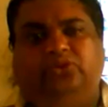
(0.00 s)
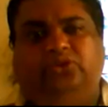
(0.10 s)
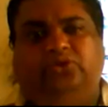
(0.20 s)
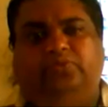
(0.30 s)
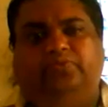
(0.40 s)

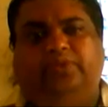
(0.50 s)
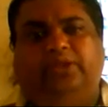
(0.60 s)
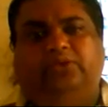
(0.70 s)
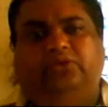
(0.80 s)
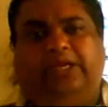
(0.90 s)
0.
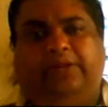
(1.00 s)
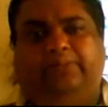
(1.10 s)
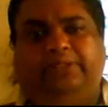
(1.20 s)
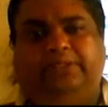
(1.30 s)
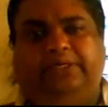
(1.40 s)
So that
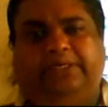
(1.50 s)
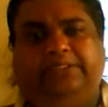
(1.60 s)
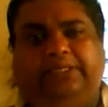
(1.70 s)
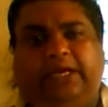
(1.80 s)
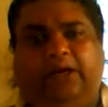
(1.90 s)
means it
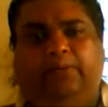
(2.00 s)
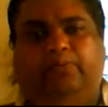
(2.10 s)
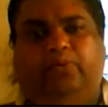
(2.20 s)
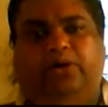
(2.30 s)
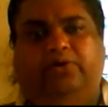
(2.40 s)
is an
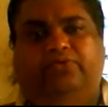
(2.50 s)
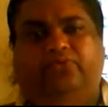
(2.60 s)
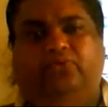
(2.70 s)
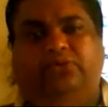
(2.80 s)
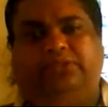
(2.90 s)
upward
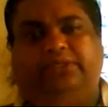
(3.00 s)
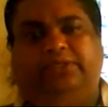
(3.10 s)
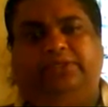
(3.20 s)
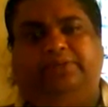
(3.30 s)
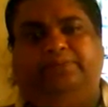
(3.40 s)
force
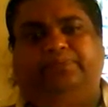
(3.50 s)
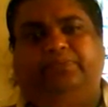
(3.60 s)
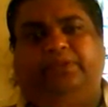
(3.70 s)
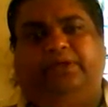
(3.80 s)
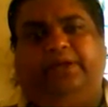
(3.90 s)
here,
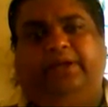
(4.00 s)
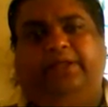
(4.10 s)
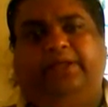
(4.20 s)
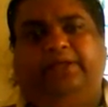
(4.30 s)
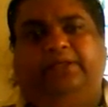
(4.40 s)
right?
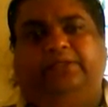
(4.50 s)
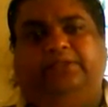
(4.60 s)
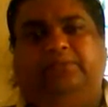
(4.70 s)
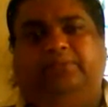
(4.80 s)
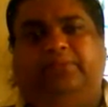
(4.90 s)

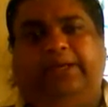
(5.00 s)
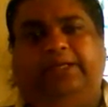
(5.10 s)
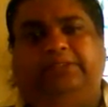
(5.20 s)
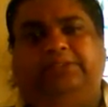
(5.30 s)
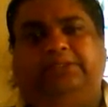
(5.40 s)

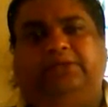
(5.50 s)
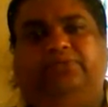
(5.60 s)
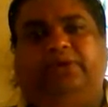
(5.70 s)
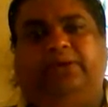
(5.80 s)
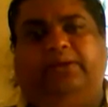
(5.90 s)
Minus
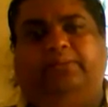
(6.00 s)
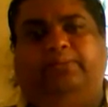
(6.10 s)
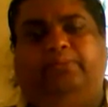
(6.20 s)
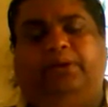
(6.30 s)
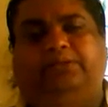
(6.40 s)
35
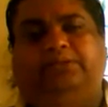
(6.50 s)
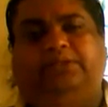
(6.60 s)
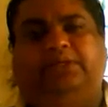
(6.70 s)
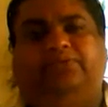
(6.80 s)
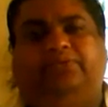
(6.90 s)
plus
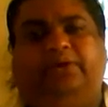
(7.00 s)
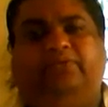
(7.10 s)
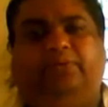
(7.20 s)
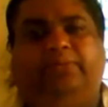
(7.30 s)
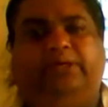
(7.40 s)
35
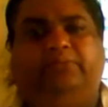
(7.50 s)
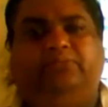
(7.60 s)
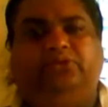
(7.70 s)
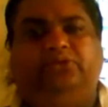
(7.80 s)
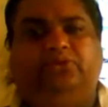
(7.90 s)
will
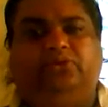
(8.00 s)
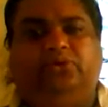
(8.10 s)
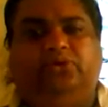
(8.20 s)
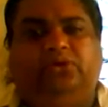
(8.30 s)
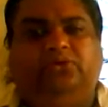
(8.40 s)
become
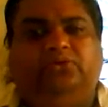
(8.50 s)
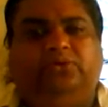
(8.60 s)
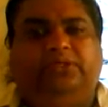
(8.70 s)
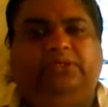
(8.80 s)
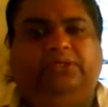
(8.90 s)
0. So
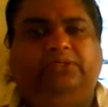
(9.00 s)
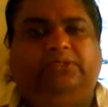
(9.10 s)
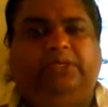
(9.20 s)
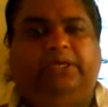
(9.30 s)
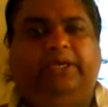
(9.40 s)
there
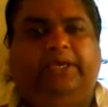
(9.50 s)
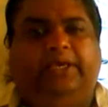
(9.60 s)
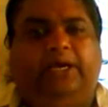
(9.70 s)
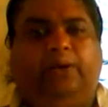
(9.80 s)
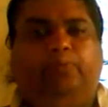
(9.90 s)
is
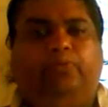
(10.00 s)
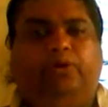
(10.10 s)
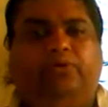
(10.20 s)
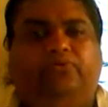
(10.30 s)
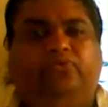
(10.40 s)
a
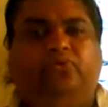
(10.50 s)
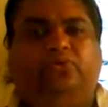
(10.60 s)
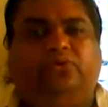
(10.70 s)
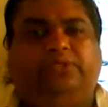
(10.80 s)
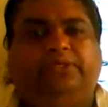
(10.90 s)
upward
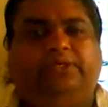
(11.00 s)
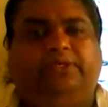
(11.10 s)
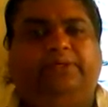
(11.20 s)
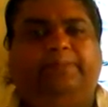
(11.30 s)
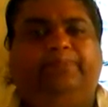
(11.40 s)
force
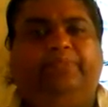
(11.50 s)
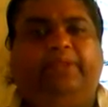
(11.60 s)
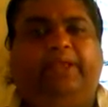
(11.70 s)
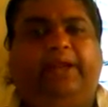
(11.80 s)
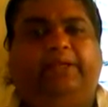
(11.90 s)
here,
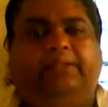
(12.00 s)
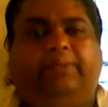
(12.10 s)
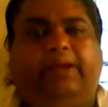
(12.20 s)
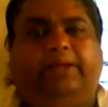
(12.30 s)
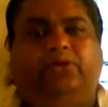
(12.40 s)
and the
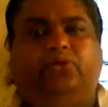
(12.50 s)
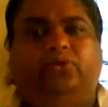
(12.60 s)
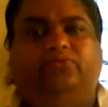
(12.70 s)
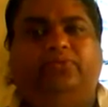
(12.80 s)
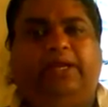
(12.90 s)
magnitude
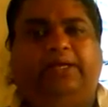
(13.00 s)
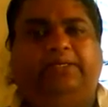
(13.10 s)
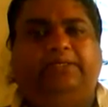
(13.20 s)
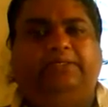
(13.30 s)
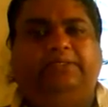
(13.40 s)
of
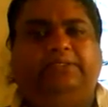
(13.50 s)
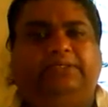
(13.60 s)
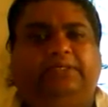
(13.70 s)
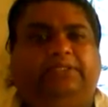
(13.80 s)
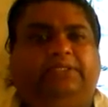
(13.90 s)
that is
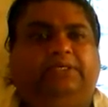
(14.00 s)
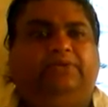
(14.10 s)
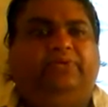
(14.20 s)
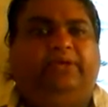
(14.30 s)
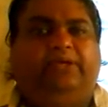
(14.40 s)

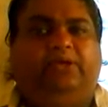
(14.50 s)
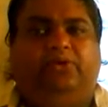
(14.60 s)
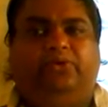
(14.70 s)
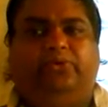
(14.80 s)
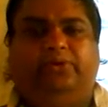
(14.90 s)
35
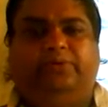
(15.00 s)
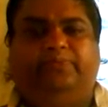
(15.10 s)
kilonewton.